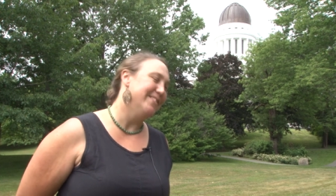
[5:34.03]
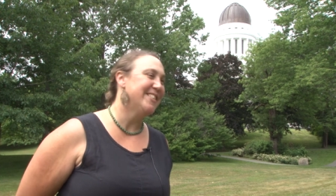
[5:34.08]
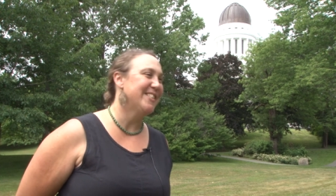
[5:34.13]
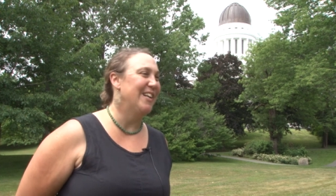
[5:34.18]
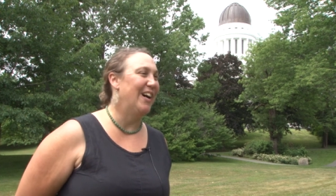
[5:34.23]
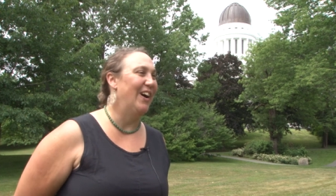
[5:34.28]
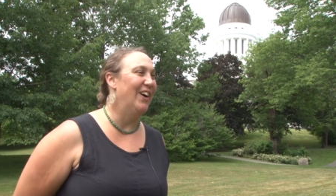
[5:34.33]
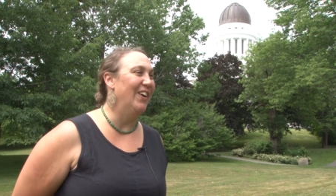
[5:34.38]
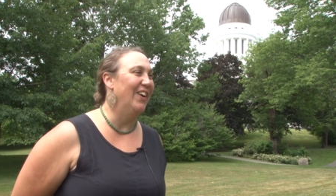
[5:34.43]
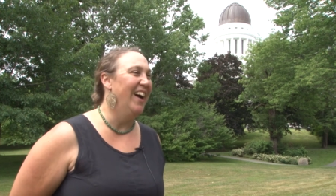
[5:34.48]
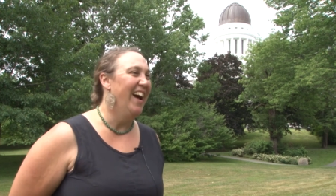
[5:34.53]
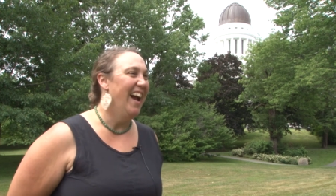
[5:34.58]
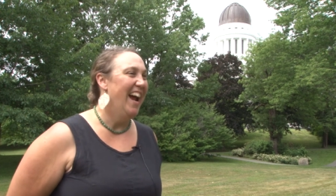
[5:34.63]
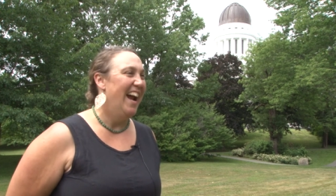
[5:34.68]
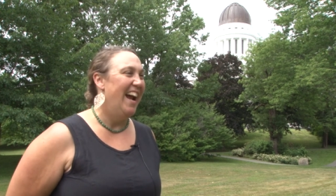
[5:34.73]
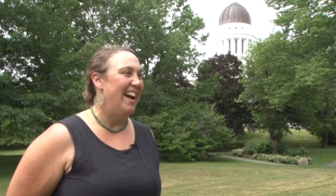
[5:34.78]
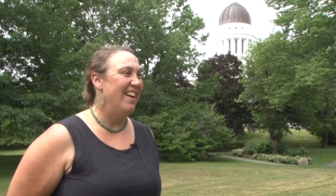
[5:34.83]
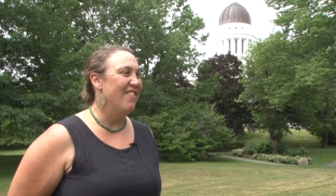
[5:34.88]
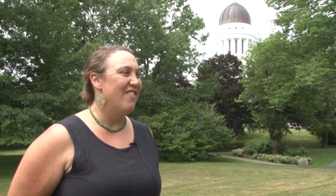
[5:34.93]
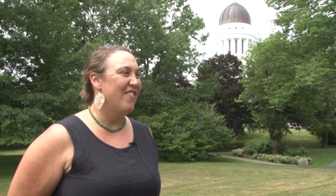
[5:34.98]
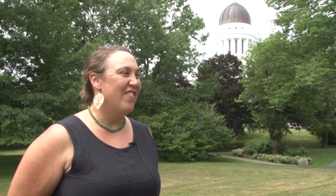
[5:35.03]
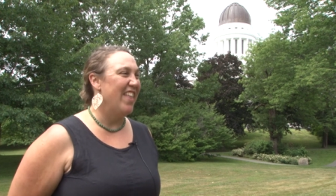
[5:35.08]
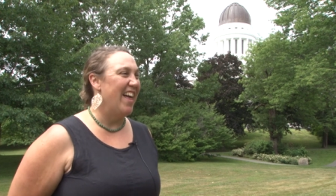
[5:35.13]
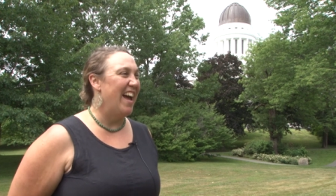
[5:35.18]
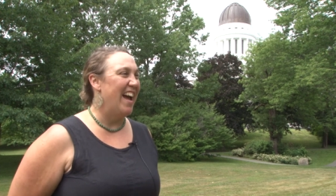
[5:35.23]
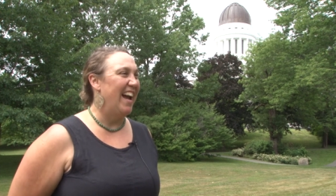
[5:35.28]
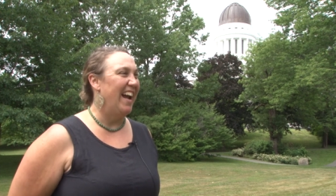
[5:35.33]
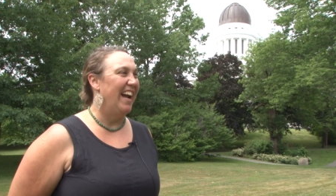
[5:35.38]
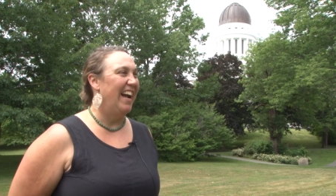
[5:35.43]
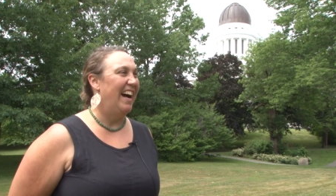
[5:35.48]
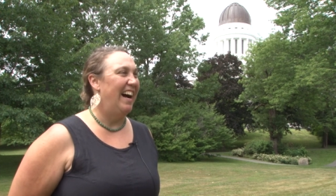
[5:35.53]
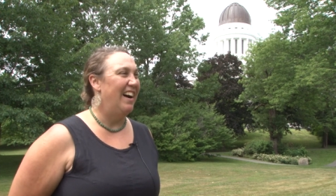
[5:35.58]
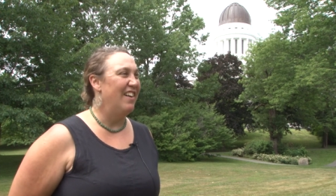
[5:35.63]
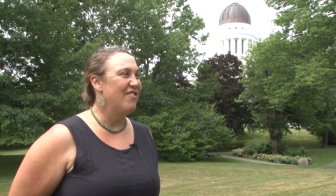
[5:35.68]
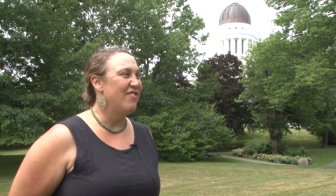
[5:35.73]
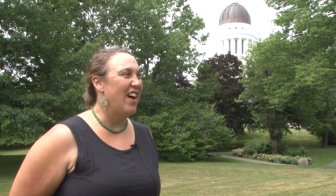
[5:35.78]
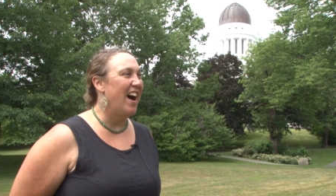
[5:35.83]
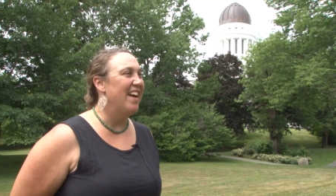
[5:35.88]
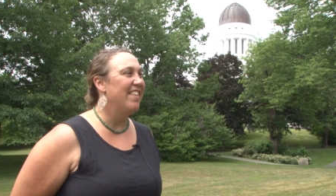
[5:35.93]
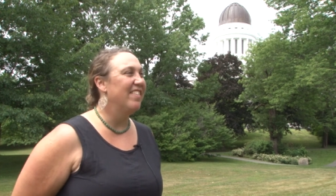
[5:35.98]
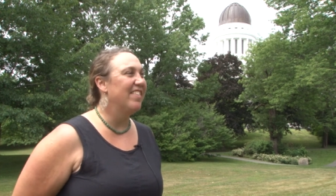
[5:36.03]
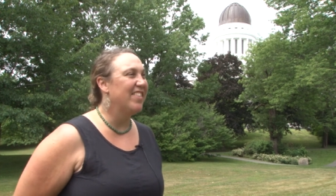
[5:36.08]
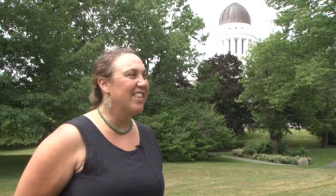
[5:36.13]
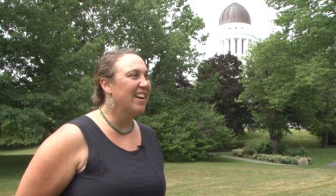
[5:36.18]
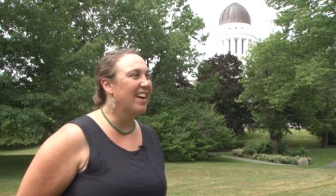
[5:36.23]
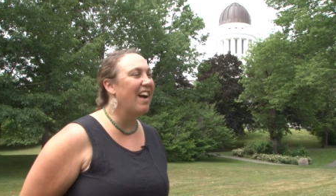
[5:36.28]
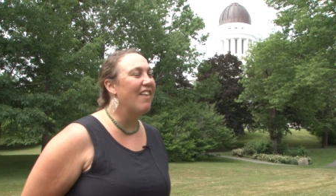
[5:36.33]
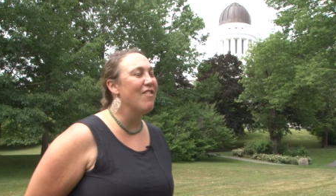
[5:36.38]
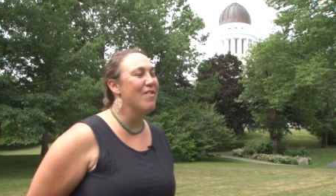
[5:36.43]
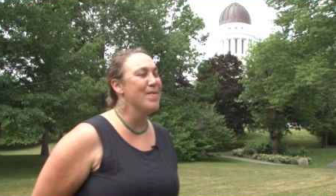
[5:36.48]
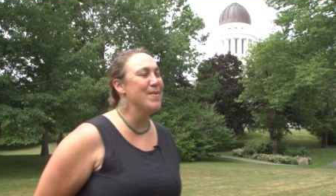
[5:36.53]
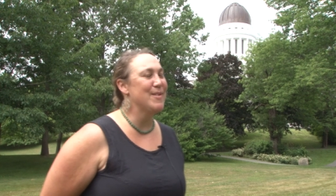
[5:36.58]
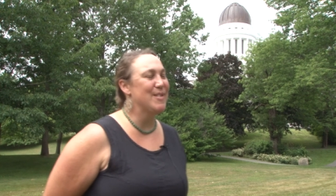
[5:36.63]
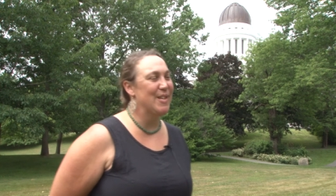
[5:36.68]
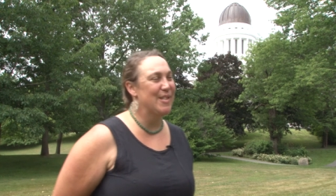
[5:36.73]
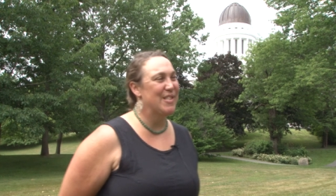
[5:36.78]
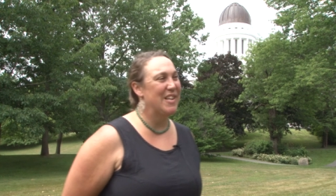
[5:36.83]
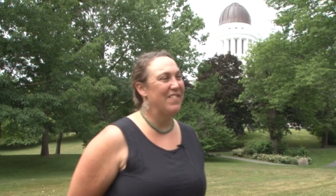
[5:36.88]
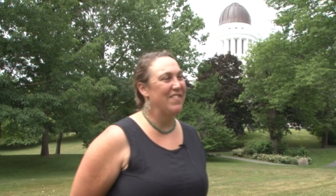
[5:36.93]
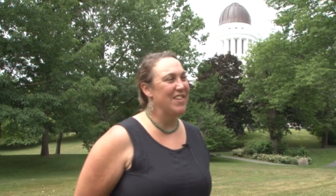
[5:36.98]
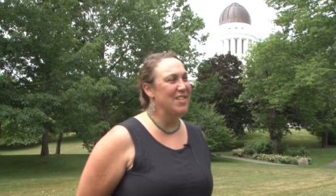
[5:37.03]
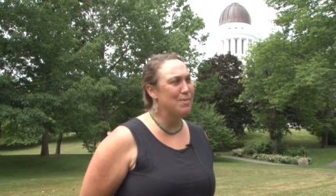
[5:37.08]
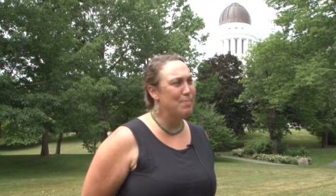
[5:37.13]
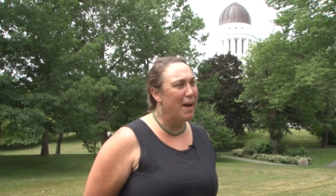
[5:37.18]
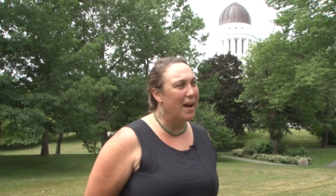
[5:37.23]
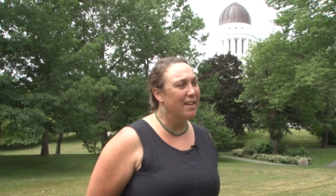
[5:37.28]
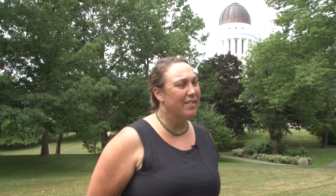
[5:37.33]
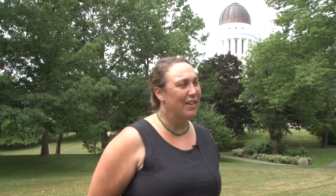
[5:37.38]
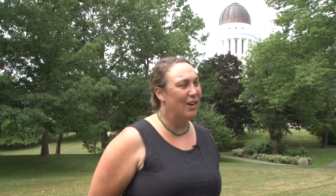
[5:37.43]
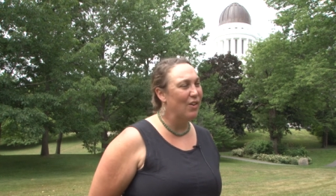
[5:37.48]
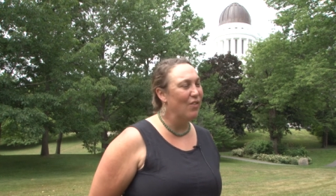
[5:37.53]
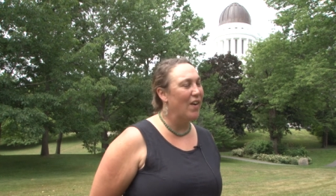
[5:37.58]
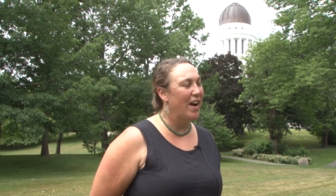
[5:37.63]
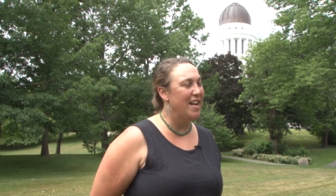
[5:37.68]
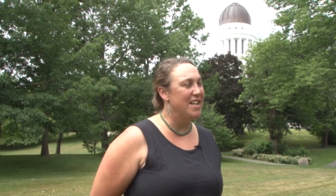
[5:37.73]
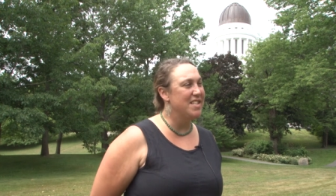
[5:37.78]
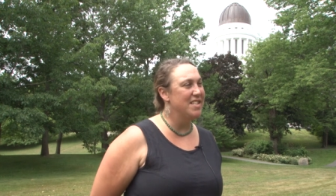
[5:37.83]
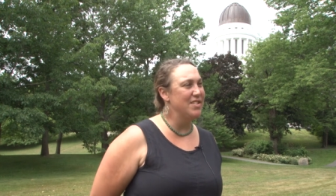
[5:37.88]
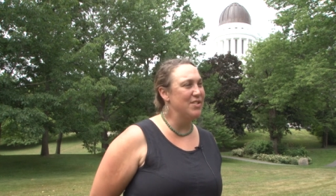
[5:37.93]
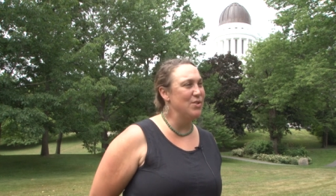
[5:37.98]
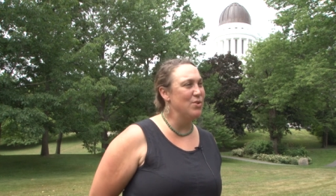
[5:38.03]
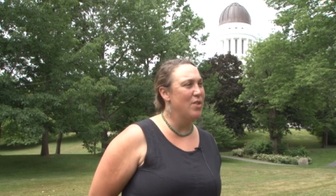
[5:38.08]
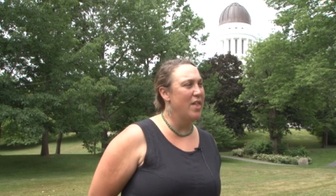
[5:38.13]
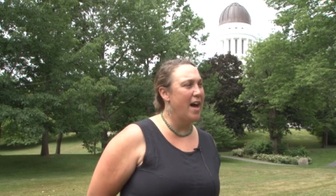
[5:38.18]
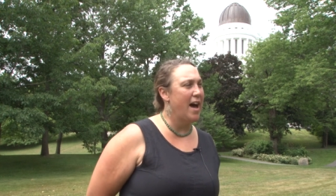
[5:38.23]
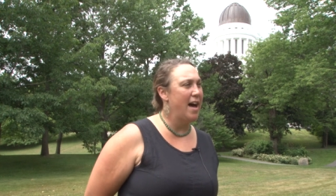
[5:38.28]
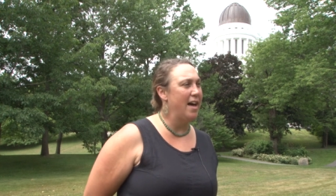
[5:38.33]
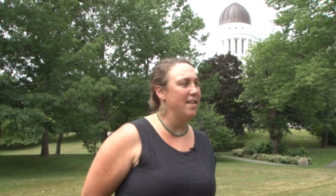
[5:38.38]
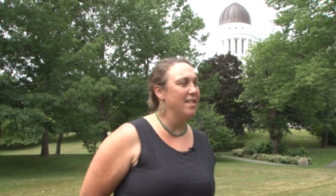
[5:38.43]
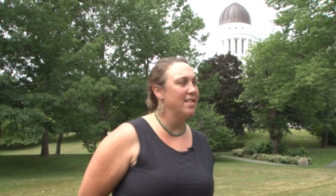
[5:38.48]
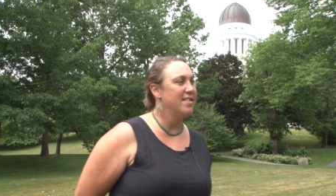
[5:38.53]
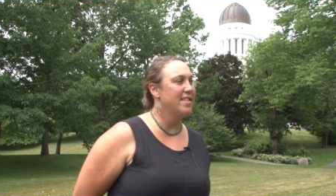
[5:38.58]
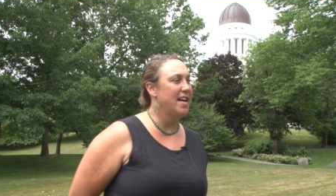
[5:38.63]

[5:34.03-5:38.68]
So if they uh, find that the government doesn't respect their right to do that,